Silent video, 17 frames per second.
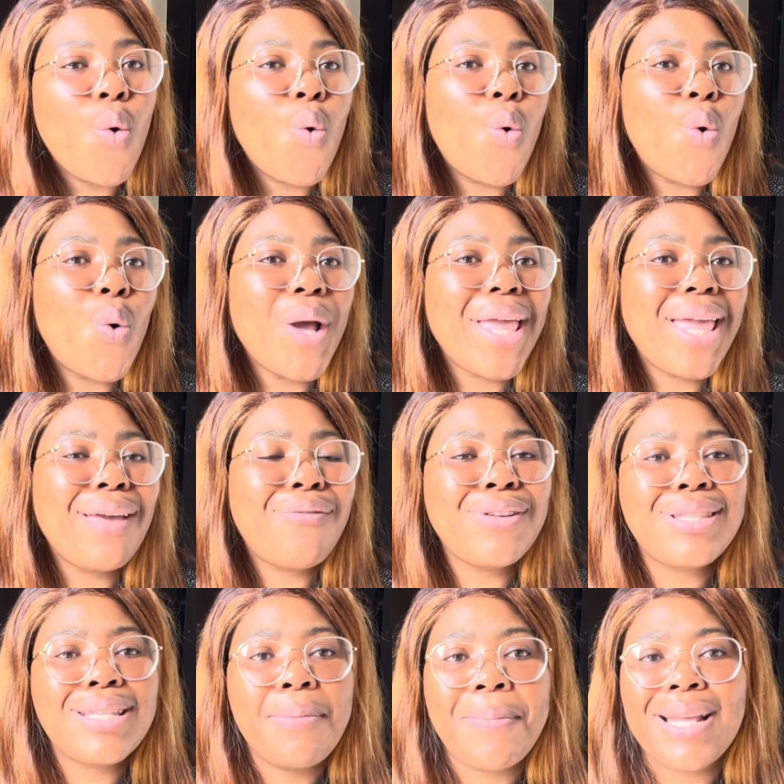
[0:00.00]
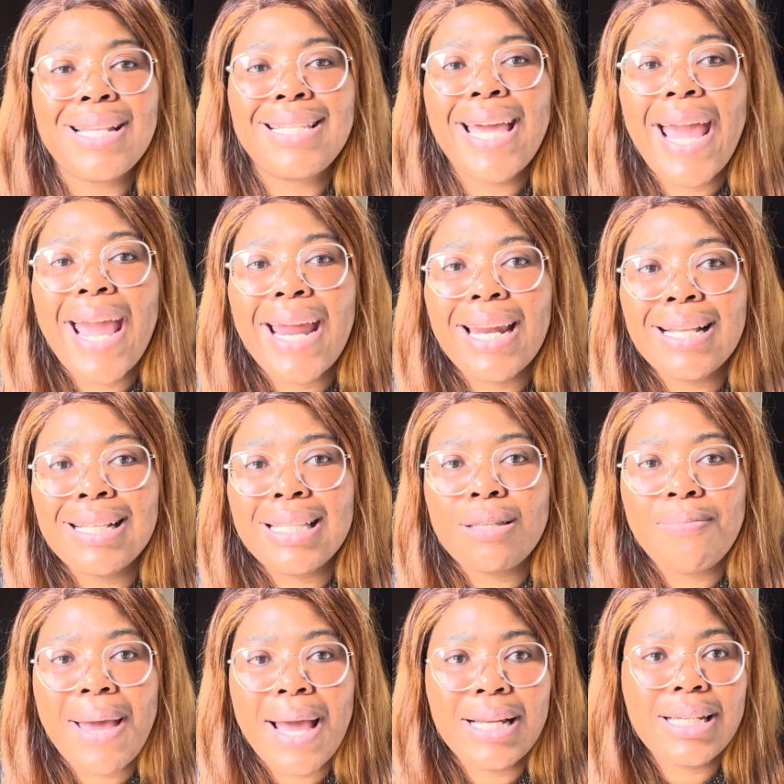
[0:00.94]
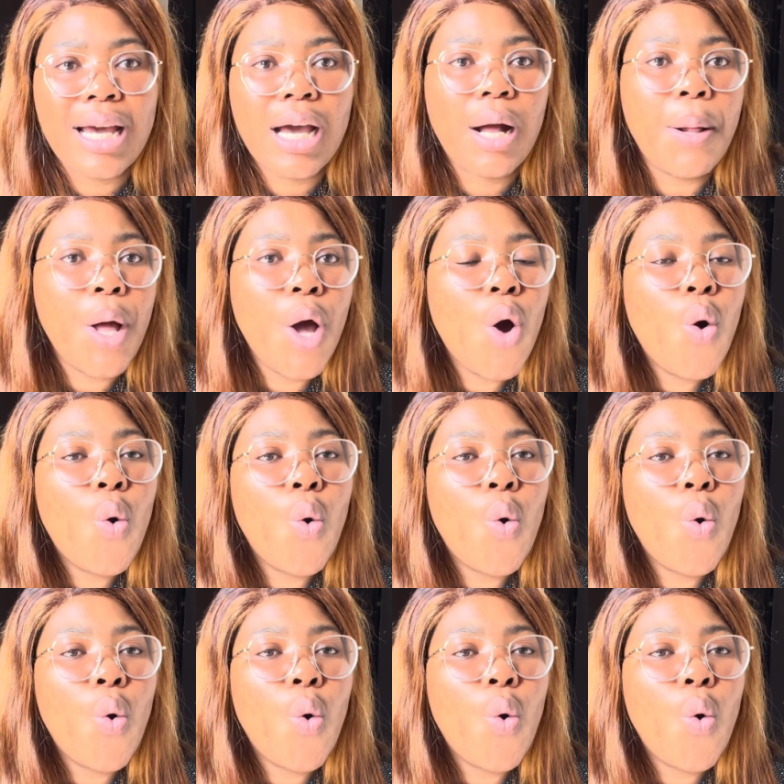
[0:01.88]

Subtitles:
or if it's a maintenance matter,